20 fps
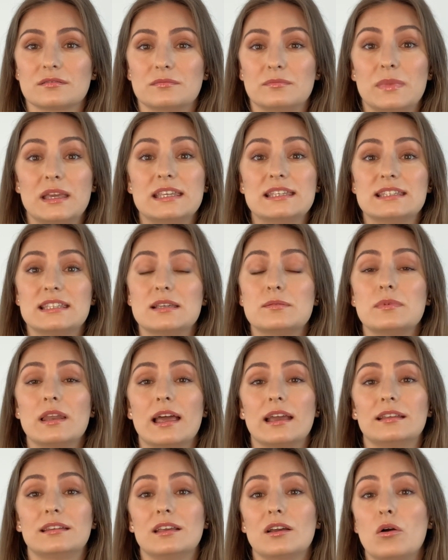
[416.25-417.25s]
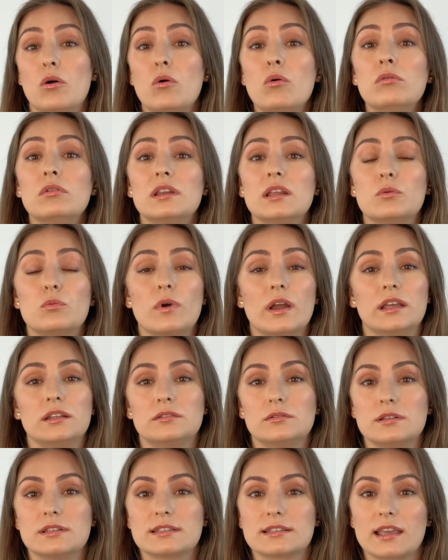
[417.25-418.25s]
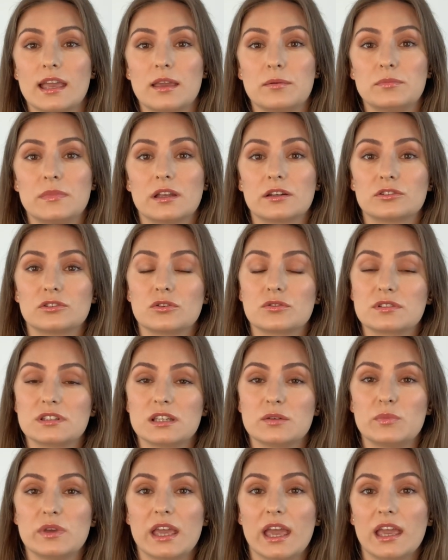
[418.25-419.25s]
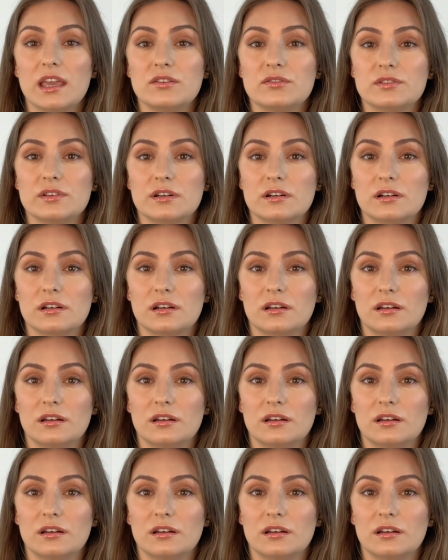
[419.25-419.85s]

may seem like the only way to escape their toxic behavior.